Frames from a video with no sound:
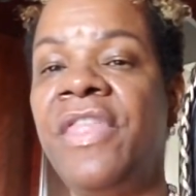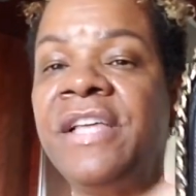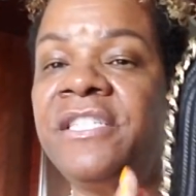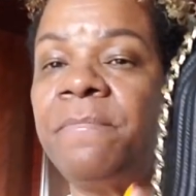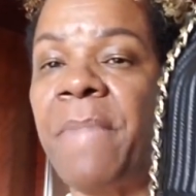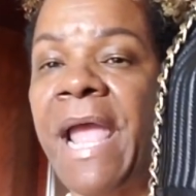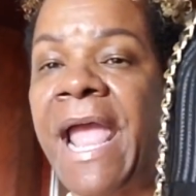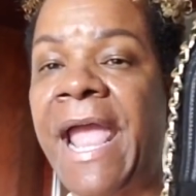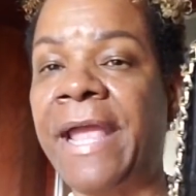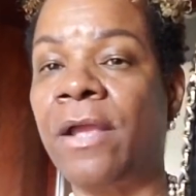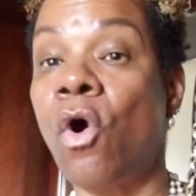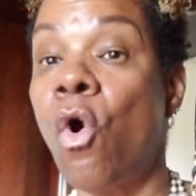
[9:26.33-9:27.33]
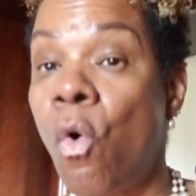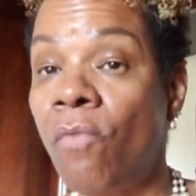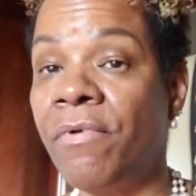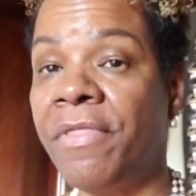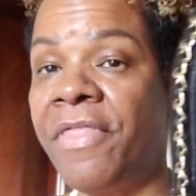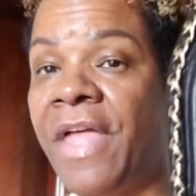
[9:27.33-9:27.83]
this bag
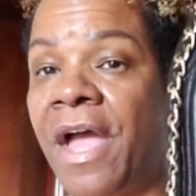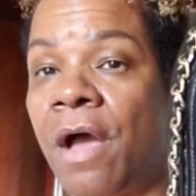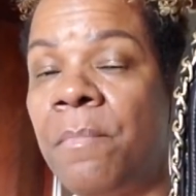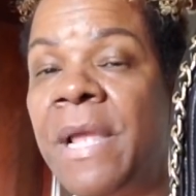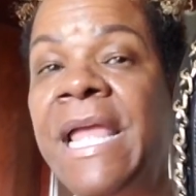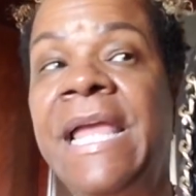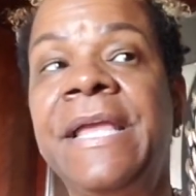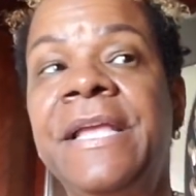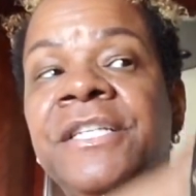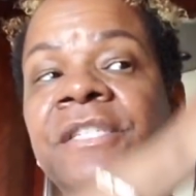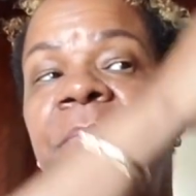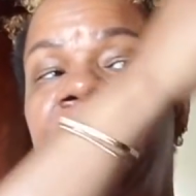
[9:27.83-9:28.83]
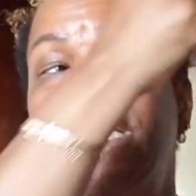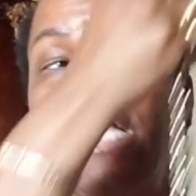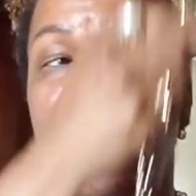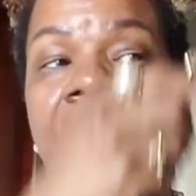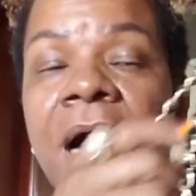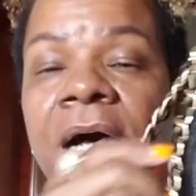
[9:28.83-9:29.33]
over them is
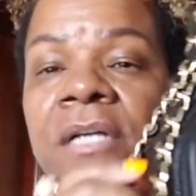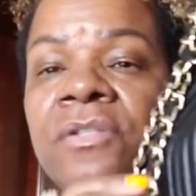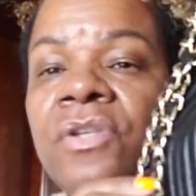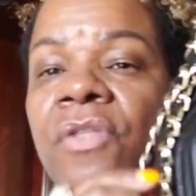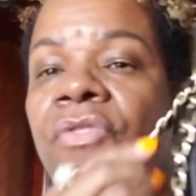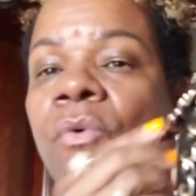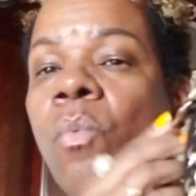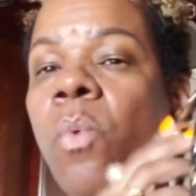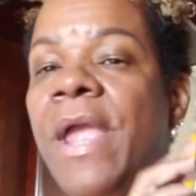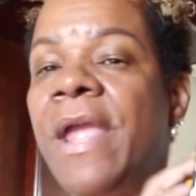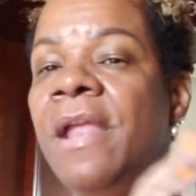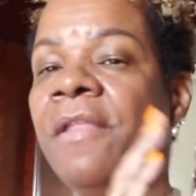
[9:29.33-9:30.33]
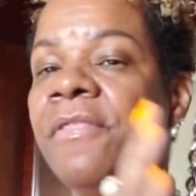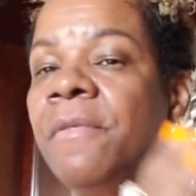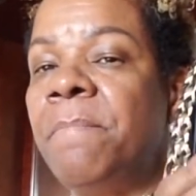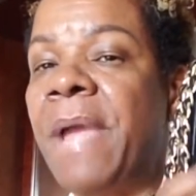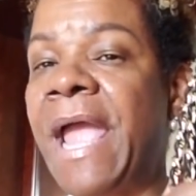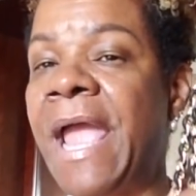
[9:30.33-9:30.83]
because the way
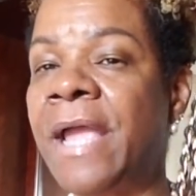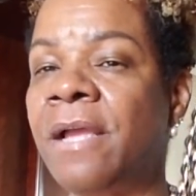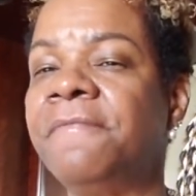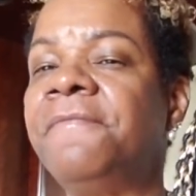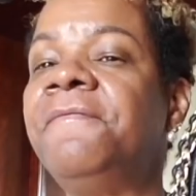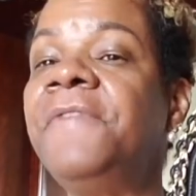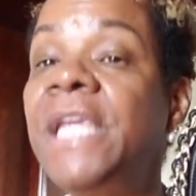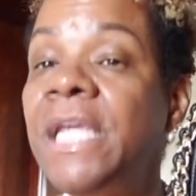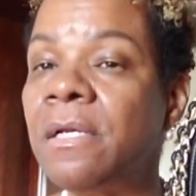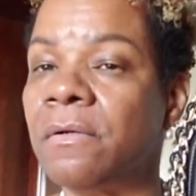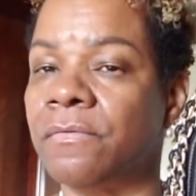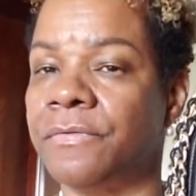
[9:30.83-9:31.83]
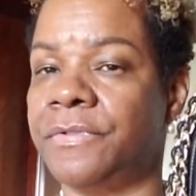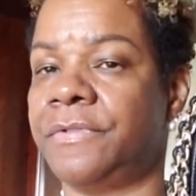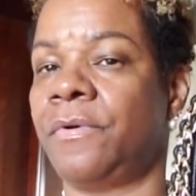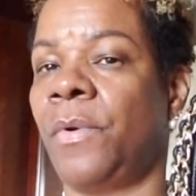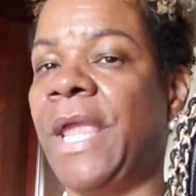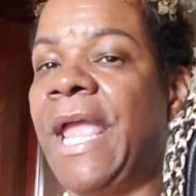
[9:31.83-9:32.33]
the bag
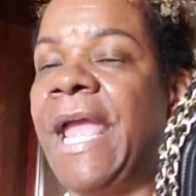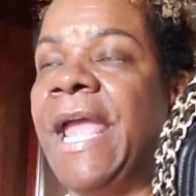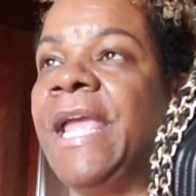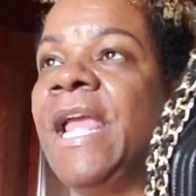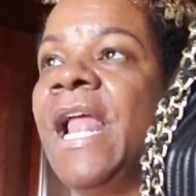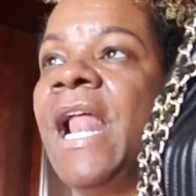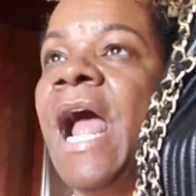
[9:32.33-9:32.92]
feels, okay?